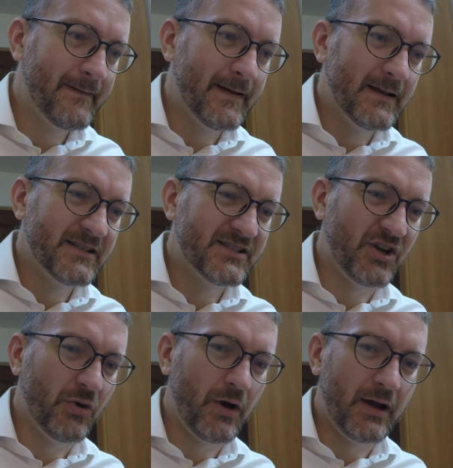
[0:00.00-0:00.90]

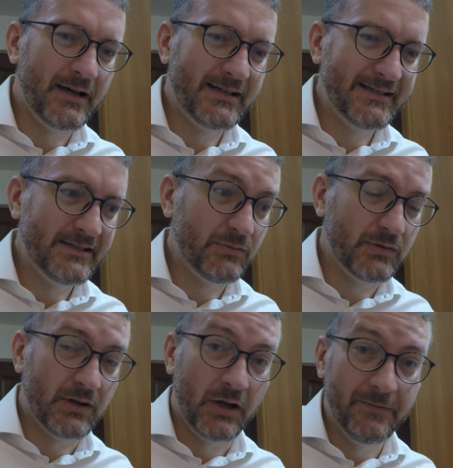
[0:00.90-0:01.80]
So I
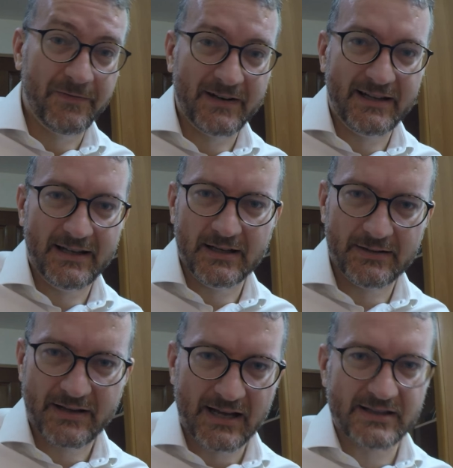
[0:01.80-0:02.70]
will hopefully
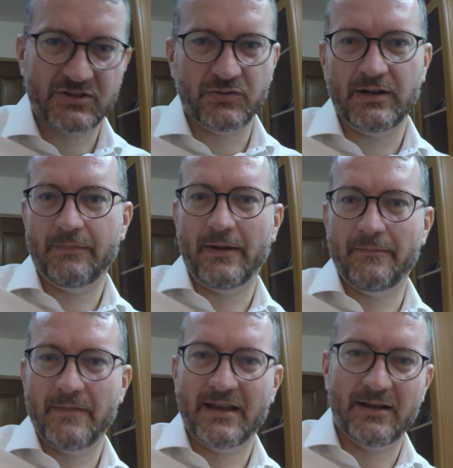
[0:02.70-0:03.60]
cut this all up
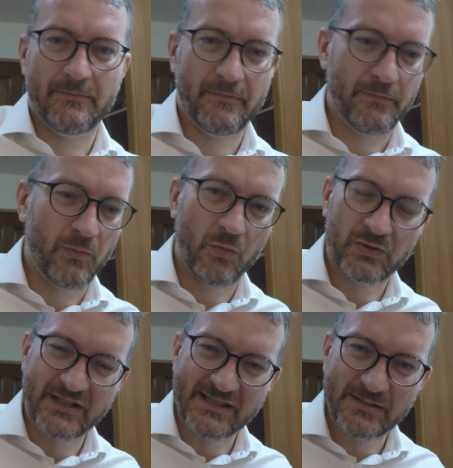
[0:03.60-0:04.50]
and make it more
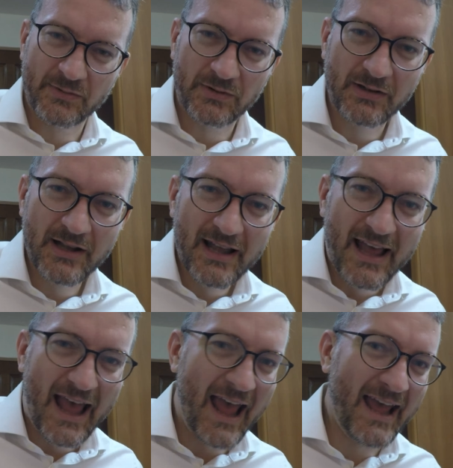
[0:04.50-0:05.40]
sensible.
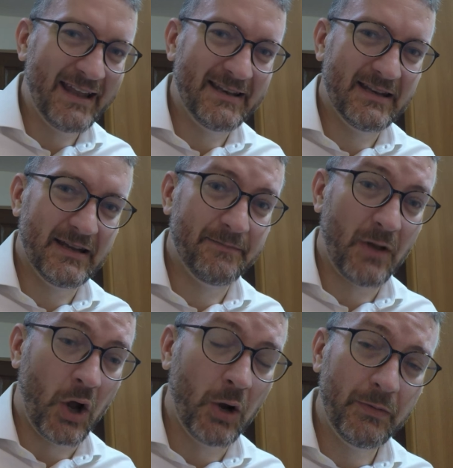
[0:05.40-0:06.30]
And
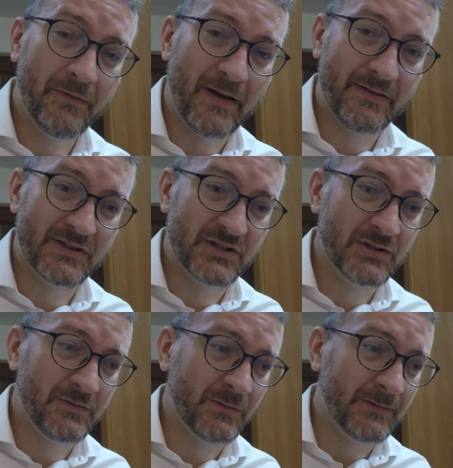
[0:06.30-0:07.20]
I hope you found this
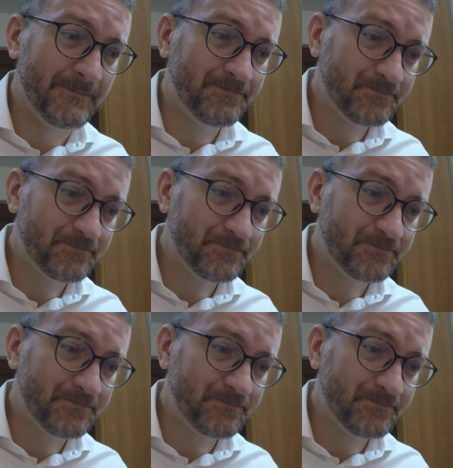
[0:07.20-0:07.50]
useful.